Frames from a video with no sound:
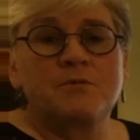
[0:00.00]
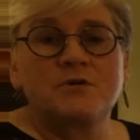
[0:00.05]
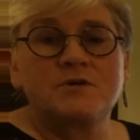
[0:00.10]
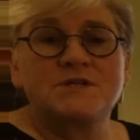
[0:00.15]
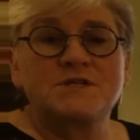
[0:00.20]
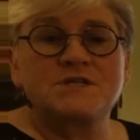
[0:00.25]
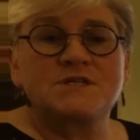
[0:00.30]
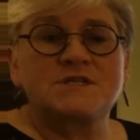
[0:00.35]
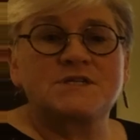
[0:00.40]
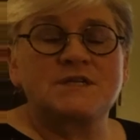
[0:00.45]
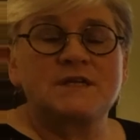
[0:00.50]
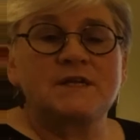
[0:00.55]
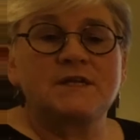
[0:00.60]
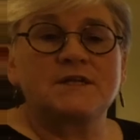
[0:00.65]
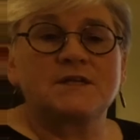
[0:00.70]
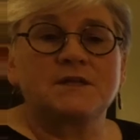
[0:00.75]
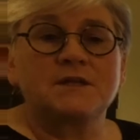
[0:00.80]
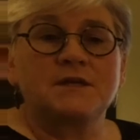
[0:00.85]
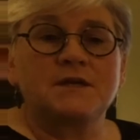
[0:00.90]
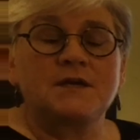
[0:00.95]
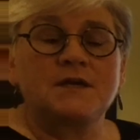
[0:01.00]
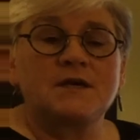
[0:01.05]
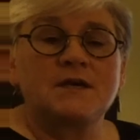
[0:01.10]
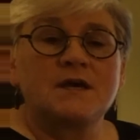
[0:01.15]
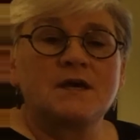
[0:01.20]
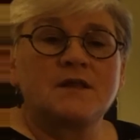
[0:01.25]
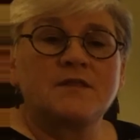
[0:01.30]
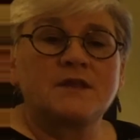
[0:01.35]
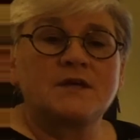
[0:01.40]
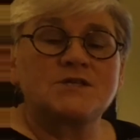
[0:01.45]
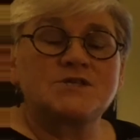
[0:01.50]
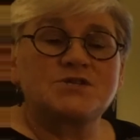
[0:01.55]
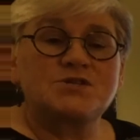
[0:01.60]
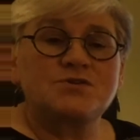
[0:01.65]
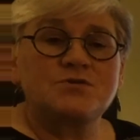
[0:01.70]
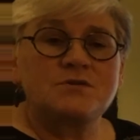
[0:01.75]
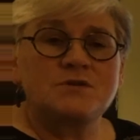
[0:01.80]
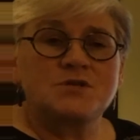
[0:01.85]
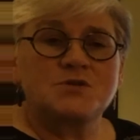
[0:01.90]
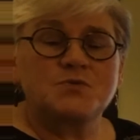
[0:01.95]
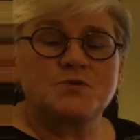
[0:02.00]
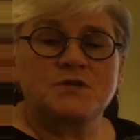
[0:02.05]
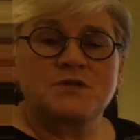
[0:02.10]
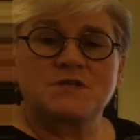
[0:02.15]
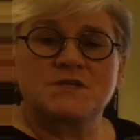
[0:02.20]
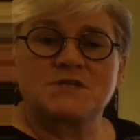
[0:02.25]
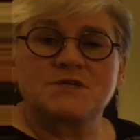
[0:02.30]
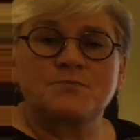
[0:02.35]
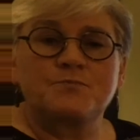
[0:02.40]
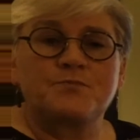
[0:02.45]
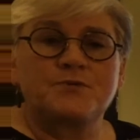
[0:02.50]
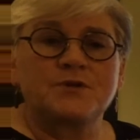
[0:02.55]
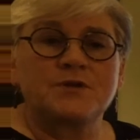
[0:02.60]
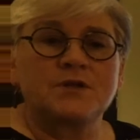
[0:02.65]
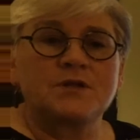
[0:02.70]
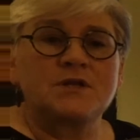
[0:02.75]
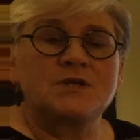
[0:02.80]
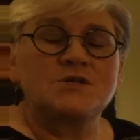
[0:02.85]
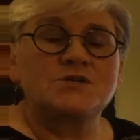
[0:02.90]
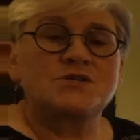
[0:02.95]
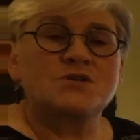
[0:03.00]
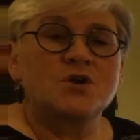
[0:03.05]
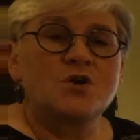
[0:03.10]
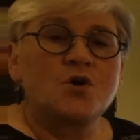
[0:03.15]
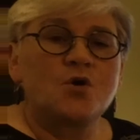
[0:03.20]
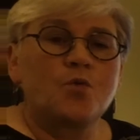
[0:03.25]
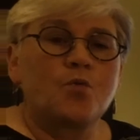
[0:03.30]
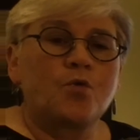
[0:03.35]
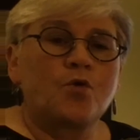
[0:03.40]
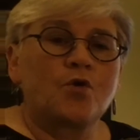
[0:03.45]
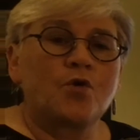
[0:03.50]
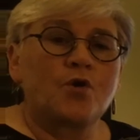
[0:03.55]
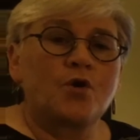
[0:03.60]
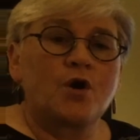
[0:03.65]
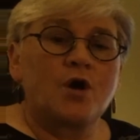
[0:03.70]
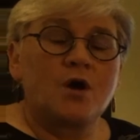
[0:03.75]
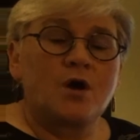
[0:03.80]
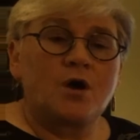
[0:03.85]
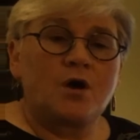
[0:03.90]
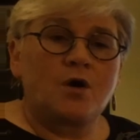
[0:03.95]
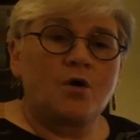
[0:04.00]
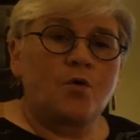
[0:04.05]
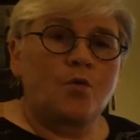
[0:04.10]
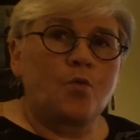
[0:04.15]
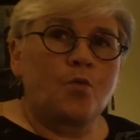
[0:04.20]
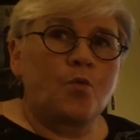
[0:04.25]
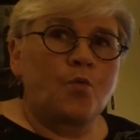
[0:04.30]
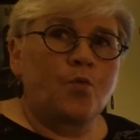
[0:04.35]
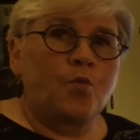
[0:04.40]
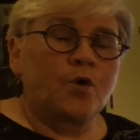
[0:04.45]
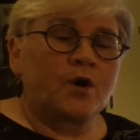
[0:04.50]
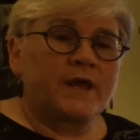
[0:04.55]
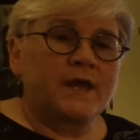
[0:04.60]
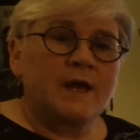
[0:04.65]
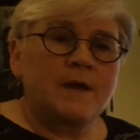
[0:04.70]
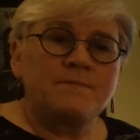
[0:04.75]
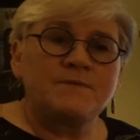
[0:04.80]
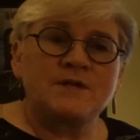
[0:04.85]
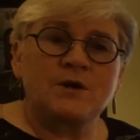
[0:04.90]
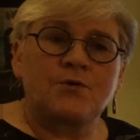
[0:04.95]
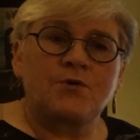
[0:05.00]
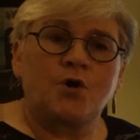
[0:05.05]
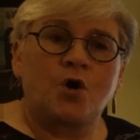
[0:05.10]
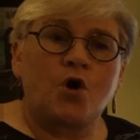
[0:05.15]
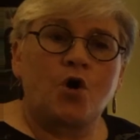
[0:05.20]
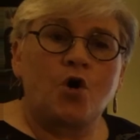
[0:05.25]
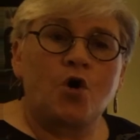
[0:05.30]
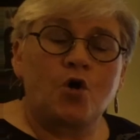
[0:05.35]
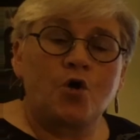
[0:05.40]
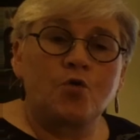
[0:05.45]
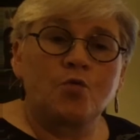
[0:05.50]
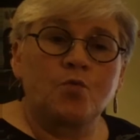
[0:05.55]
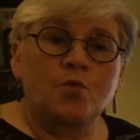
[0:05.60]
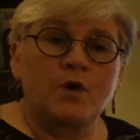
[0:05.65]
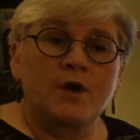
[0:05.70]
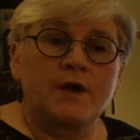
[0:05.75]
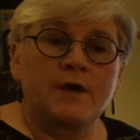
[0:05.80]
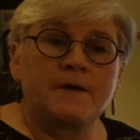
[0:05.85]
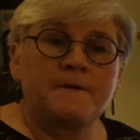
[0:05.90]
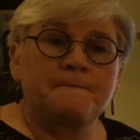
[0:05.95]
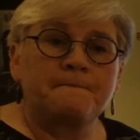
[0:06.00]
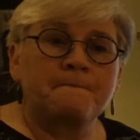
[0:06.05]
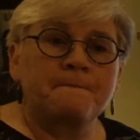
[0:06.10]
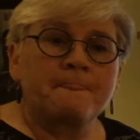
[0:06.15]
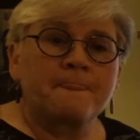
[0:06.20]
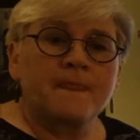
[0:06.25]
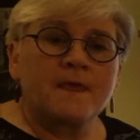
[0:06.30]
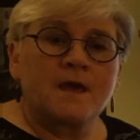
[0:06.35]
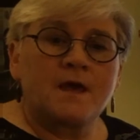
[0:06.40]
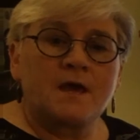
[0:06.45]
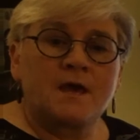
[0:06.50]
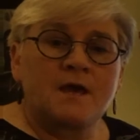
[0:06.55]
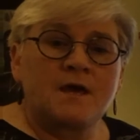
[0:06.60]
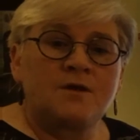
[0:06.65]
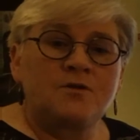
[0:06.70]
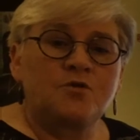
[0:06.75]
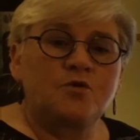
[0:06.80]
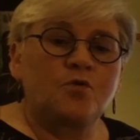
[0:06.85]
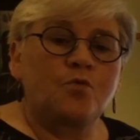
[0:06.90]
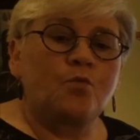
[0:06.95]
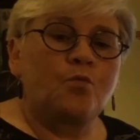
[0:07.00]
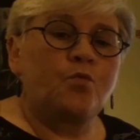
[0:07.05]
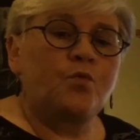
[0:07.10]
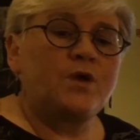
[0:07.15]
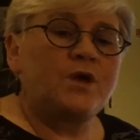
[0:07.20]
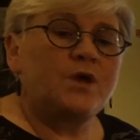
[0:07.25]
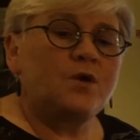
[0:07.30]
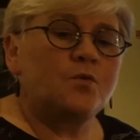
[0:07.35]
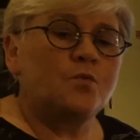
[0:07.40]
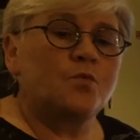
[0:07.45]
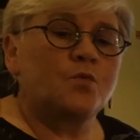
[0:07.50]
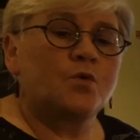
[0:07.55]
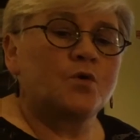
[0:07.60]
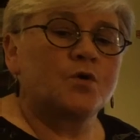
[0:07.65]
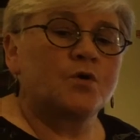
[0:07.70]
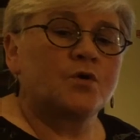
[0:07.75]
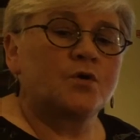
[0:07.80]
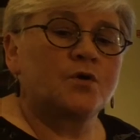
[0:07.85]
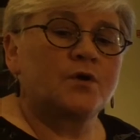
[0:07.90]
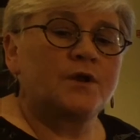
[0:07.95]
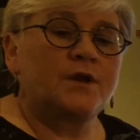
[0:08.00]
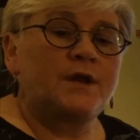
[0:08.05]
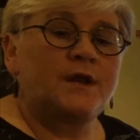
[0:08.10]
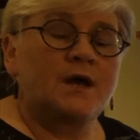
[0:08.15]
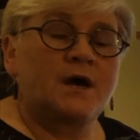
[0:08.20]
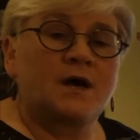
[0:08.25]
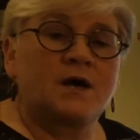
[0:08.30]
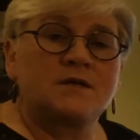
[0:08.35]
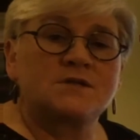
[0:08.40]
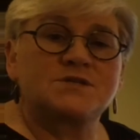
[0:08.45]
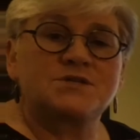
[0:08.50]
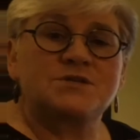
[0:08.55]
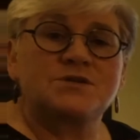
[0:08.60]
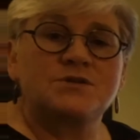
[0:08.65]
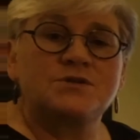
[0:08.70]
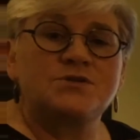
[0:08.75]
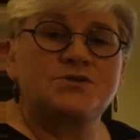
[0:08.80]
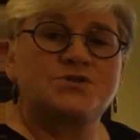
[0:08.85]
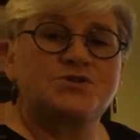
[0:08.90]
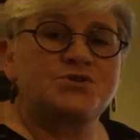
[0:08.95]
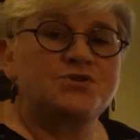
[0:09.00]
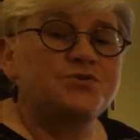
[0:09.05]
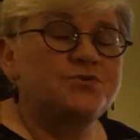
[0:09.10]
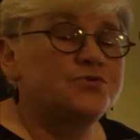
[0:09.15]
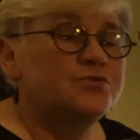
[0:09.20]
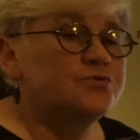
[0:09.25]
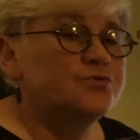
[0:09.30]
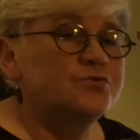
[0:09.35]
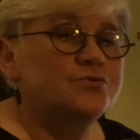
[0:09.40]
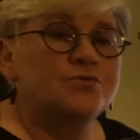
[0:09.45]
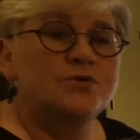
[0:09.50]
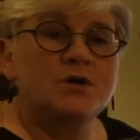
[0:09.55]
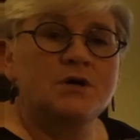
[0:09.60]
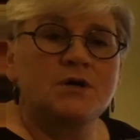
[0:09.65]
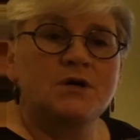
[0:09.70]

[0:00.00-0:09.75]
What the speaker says: distinctly that students with disabilities were were kept down a hallway, and we were not to